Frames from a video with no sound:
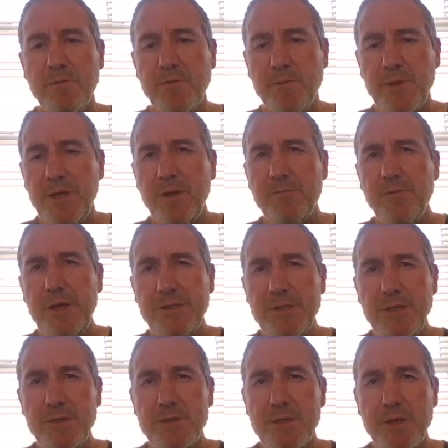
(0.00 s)
from the kind of
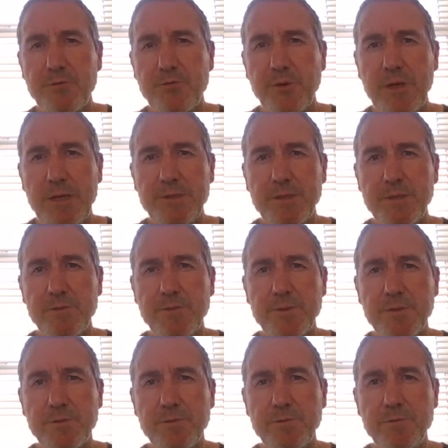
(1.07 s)
18th century classical
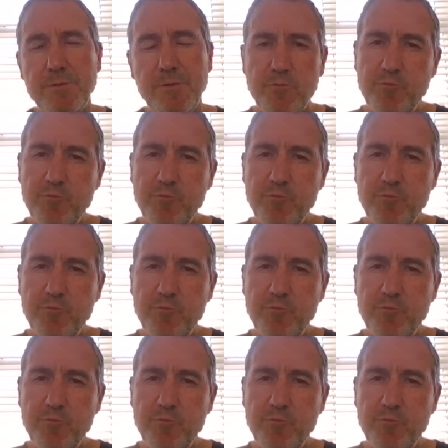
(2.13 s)
school